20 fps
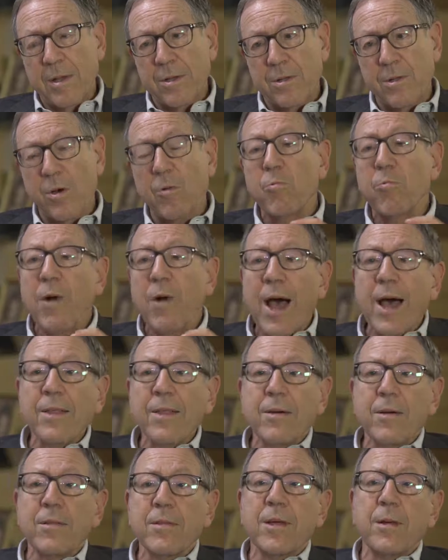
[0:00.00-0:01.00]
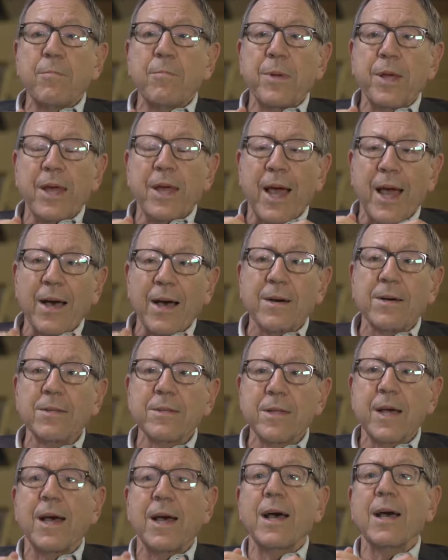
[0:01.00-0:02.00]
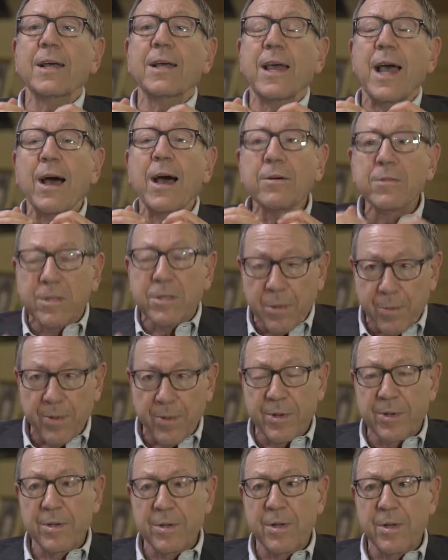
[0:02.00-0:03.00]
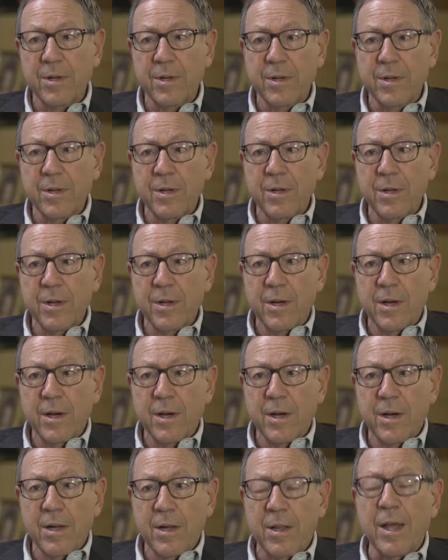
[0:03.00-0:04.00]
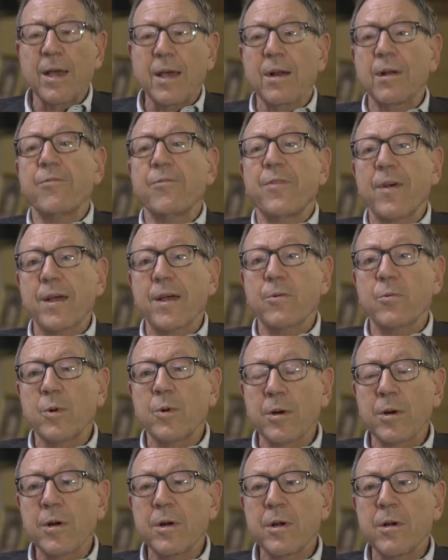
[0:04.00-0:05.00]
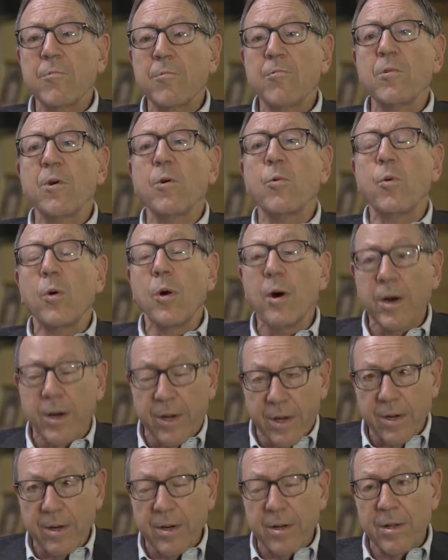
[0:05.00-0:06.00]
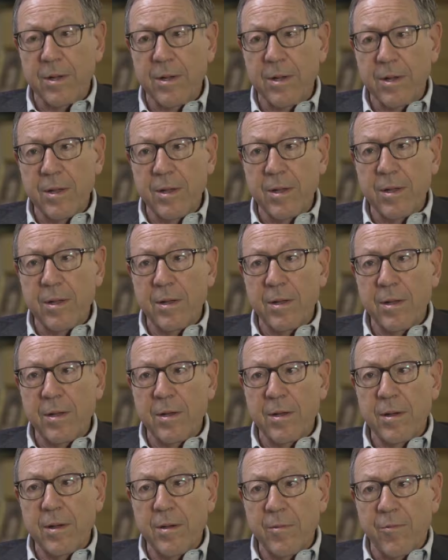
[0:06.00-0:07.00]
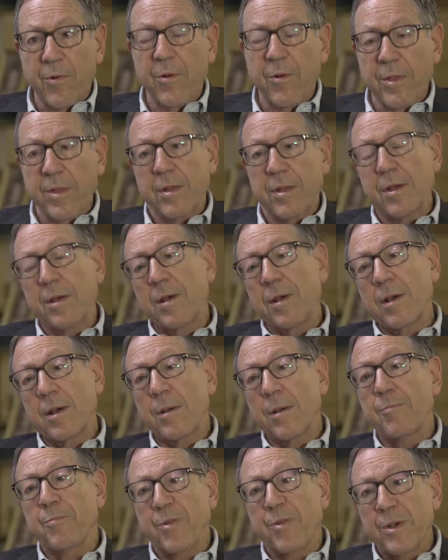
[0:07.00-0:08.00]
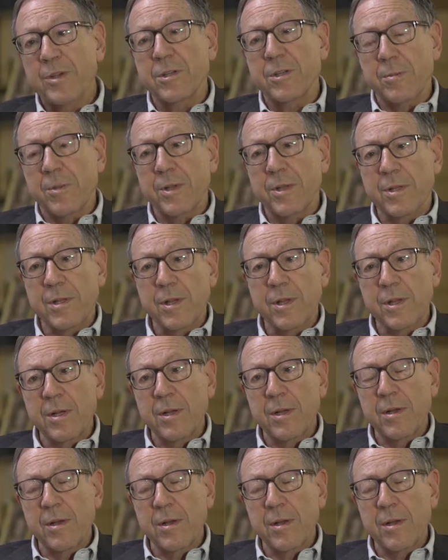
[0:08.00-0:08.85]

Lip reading: So rather than being held accountable, they in effect were rewarded for the imprisonment